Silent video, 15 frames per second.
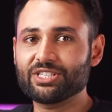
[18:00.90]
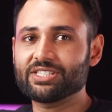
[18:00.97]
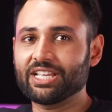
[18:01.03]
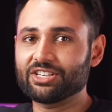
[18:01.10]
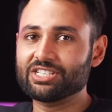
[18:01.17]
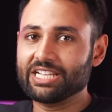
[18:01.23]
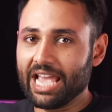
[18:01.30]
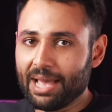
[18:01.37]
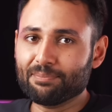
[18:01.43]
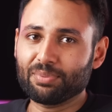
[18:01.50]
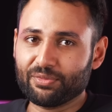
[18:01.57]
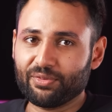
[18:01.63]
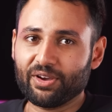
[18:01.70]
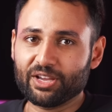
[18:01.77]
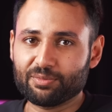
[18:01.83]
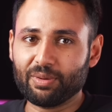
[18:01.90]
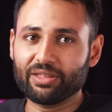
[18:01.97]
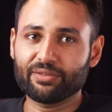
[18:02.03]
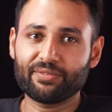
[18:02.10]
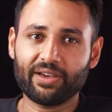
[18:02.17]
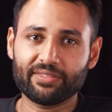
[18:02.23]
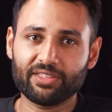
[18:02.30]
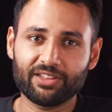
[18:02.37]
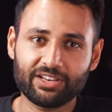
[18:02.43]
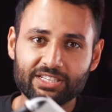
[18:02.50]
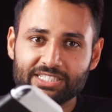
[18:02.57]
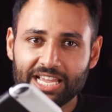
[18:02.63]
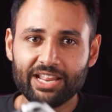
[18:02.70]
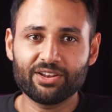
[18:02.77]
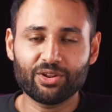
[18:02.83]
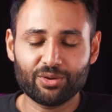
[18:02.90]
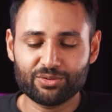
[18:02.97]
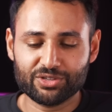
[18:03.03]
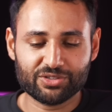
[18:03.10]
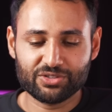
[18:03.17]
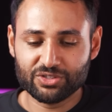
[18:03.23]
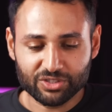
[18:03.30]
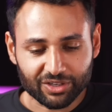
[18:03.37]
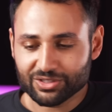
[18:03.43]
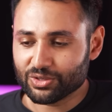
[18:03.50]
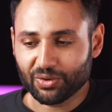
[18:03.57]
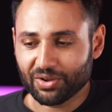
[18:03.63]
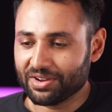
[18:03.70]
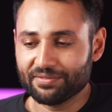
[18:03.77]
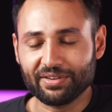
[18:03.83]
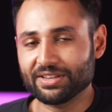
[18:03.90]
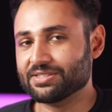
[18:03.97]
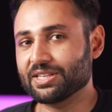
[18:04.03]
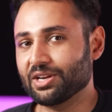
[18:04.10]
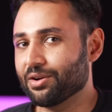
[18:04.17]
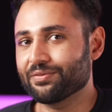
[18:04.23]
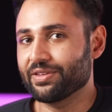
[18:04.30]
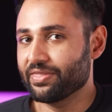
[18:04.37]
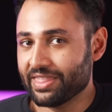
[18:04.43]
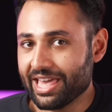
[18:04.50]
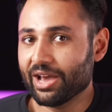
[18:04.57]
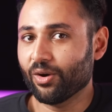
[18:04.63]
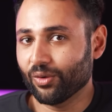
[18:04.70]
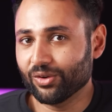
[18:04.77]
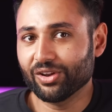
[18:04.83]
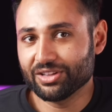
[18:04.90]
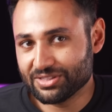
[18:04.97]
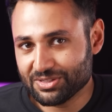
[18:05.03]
is actually amplified by the fact that Nintendo just does not invest enough in their online